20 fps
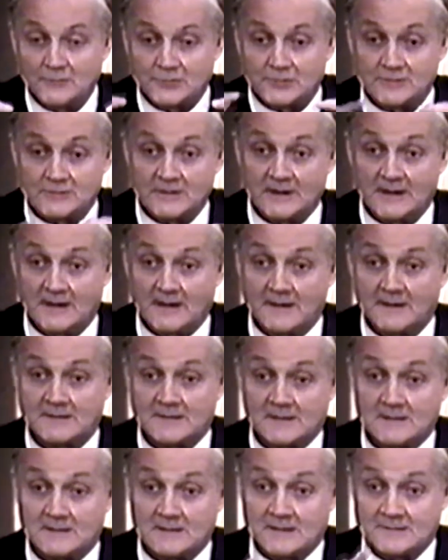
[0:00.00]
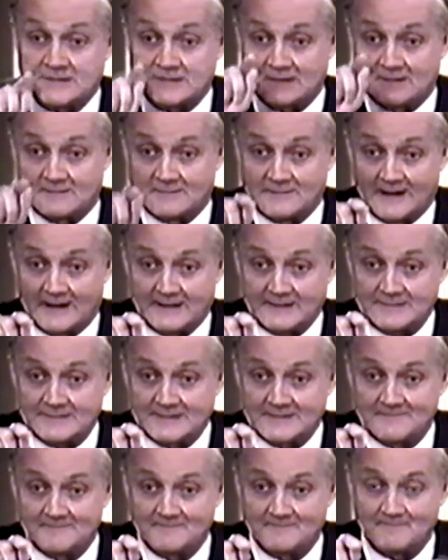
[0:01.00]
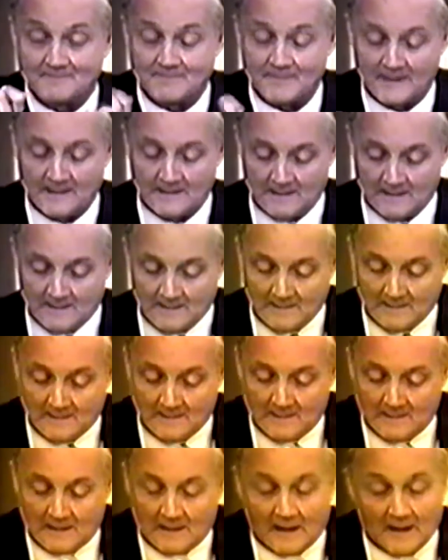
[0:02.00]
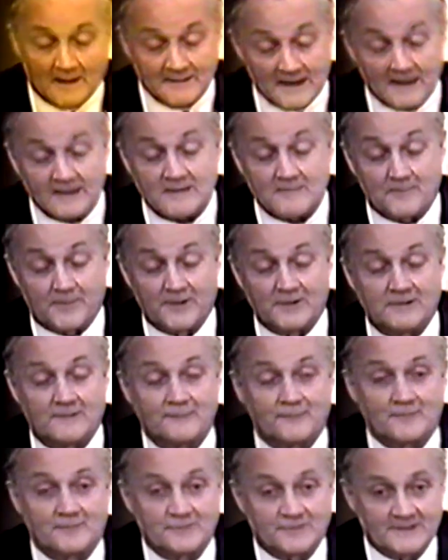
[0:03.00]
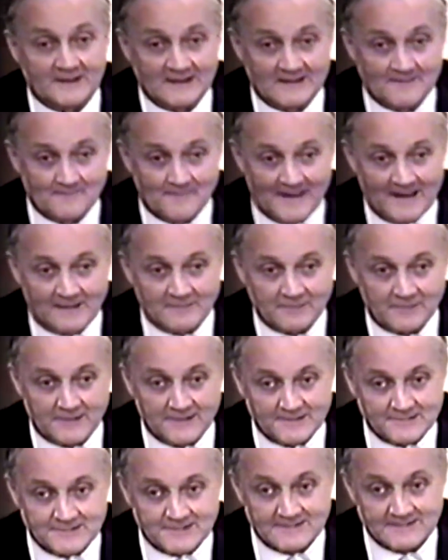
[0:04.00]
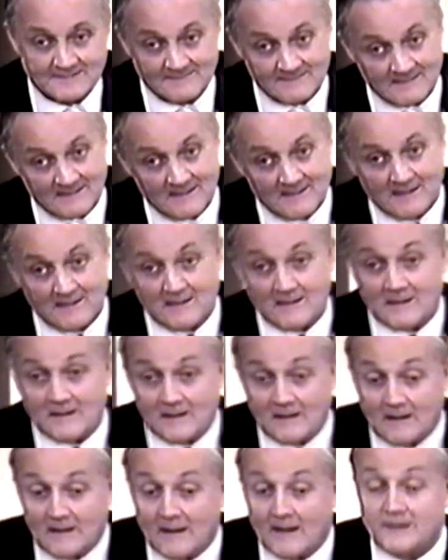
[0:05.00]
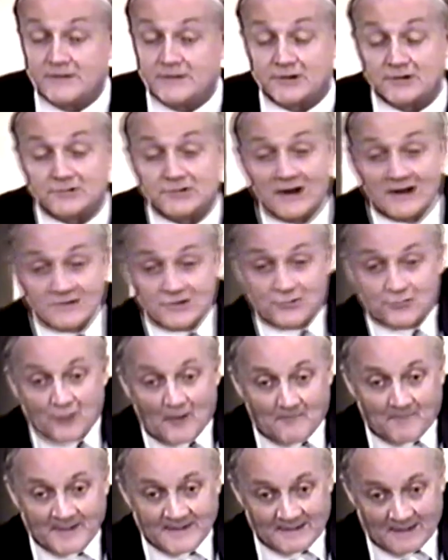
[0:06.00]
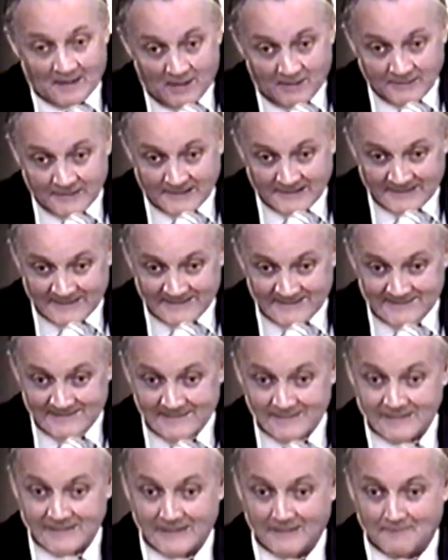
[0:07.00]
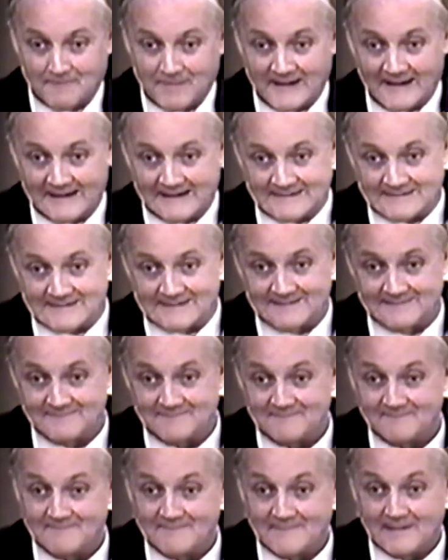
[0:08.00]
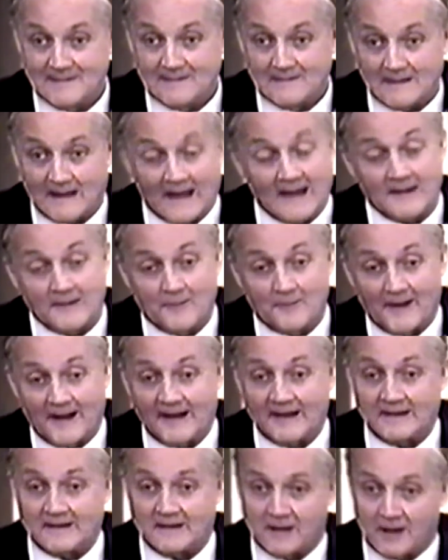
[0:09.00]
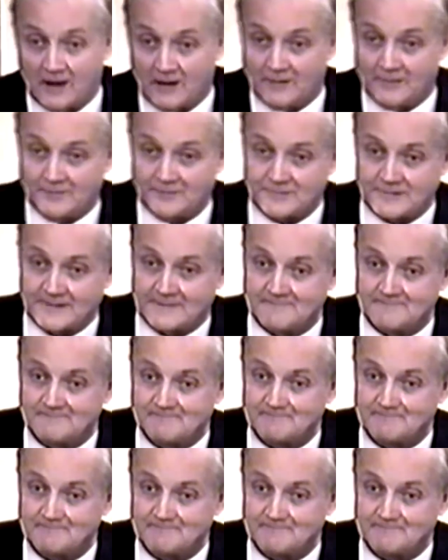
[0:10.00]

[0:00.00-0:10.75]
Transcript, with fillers: so it accelerates. Another beautiful thing about this is you just drop it on the plate and away it goes.